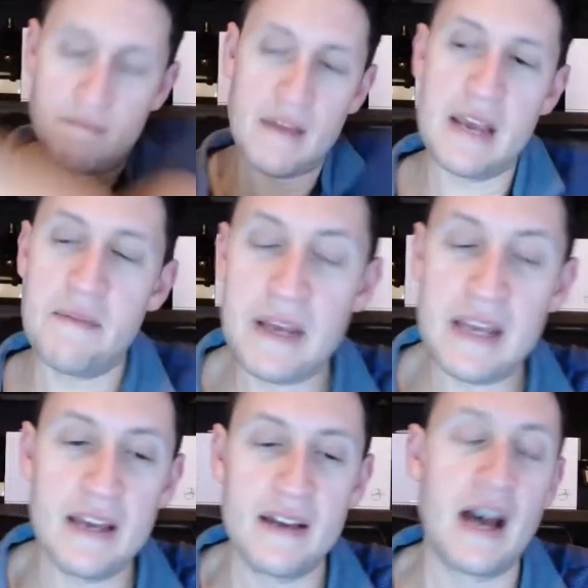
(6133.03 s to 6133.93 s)

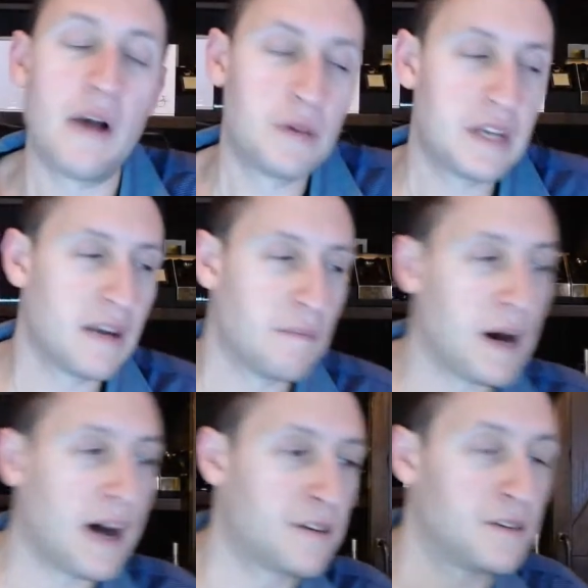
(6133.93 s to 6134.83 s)
maybe I would get a
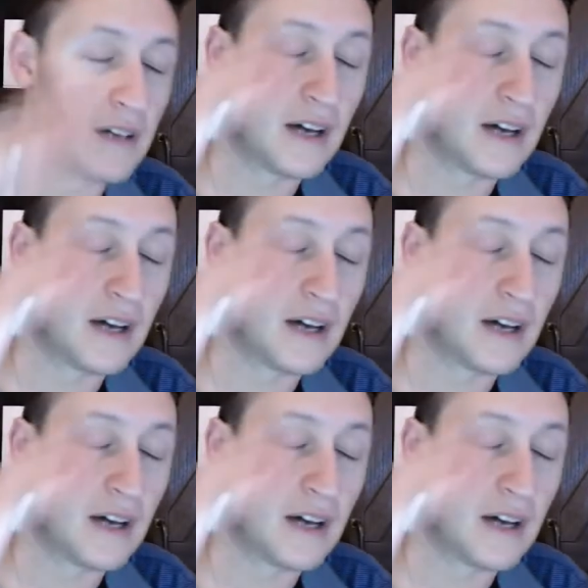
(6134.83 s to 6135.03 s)
bottle